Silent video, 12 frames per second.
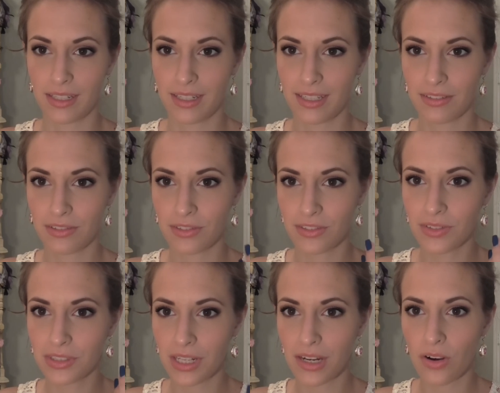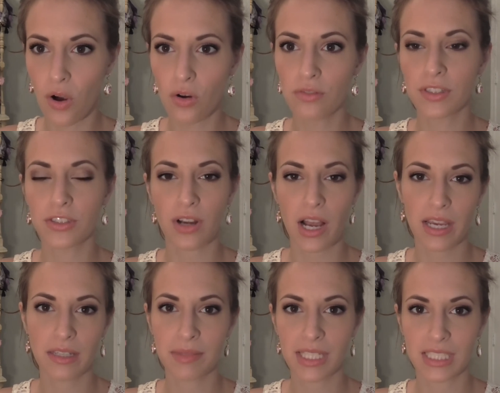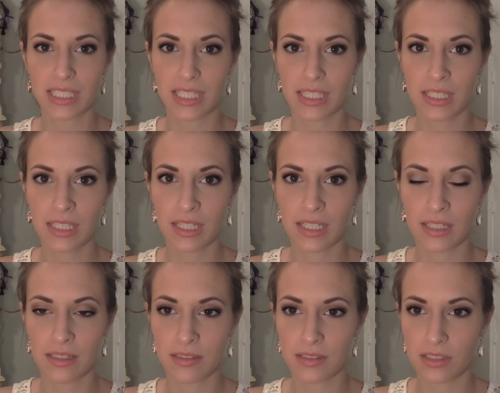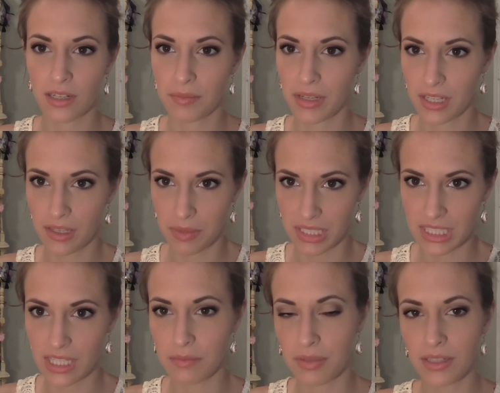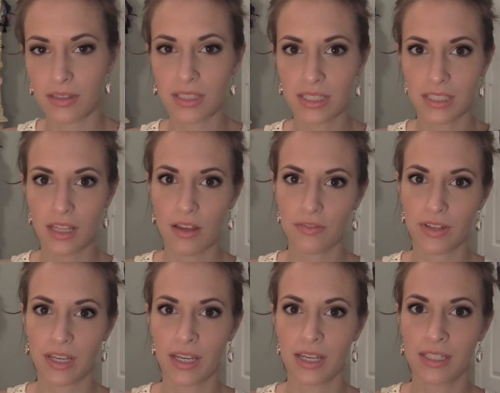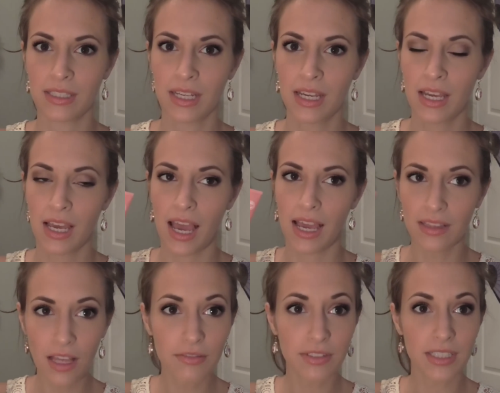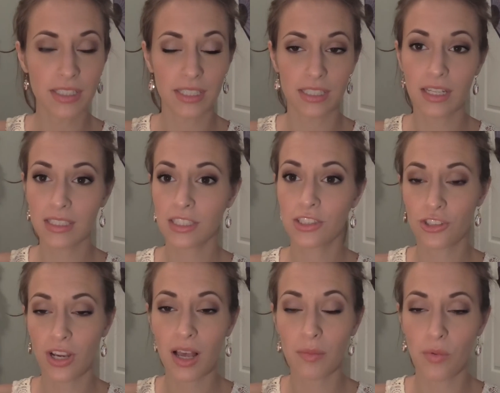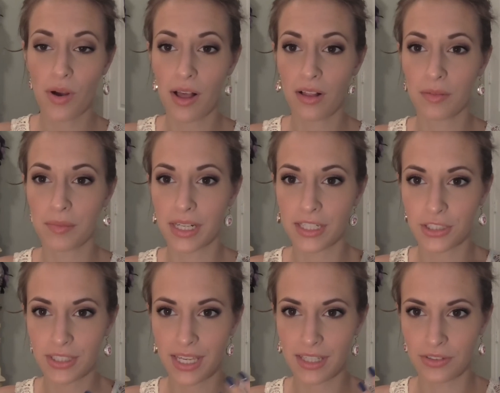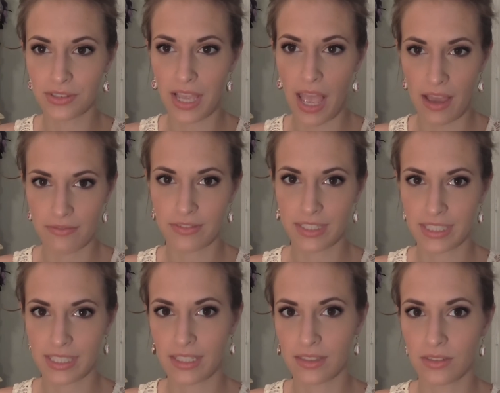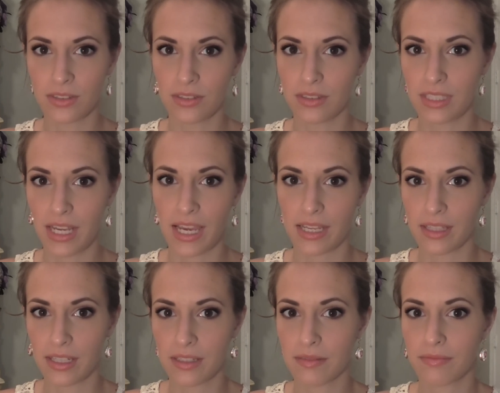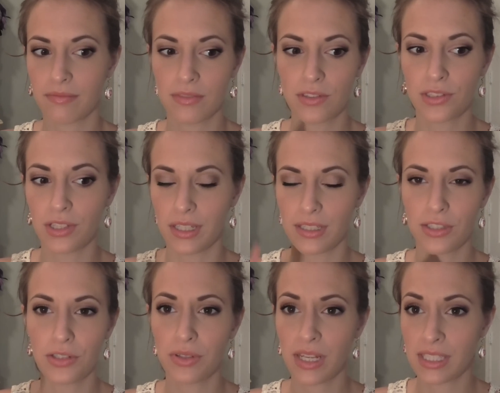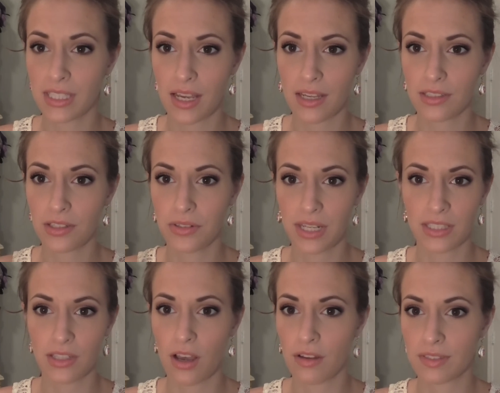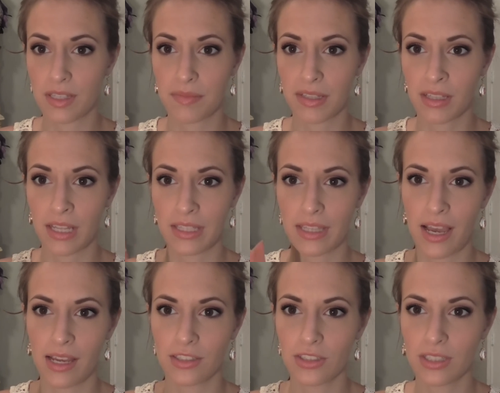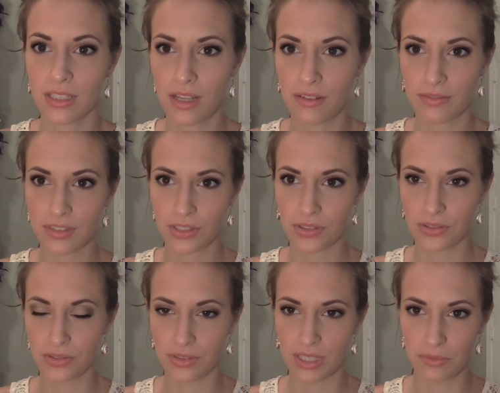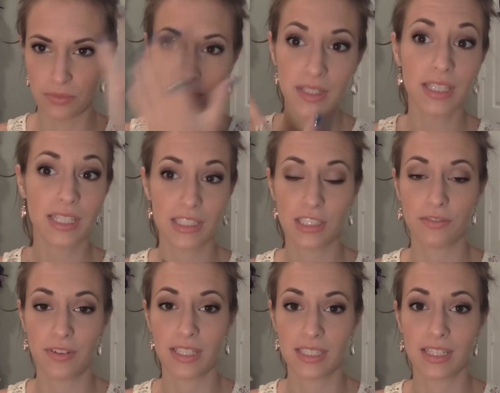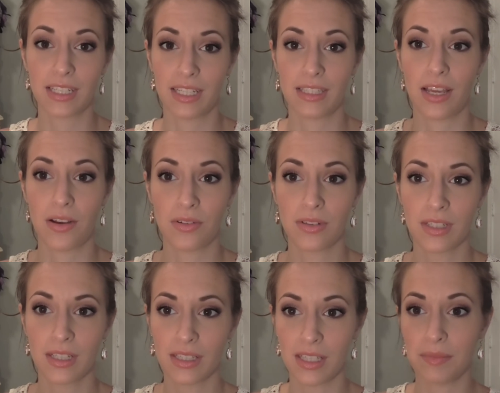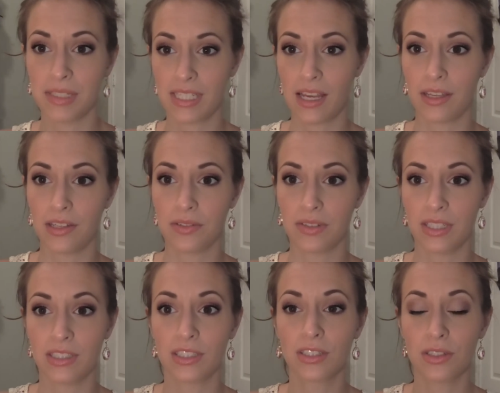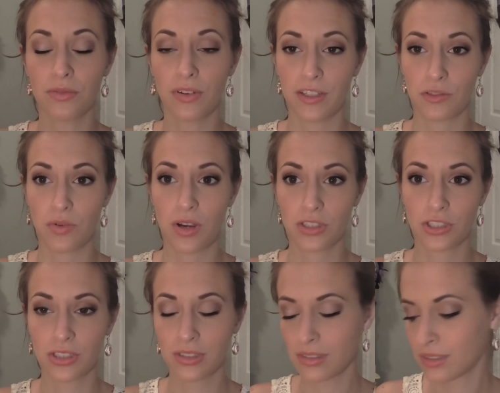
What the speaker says: Like, it will start over drying my skin and start making my skin peel and stuff, and I love it. It does its job well, but I just can't use it every single day. Like 2 days on, 2 days off, something like that. Just enough to, it really gets your face clean though. Let me tell you. It's a good face wash.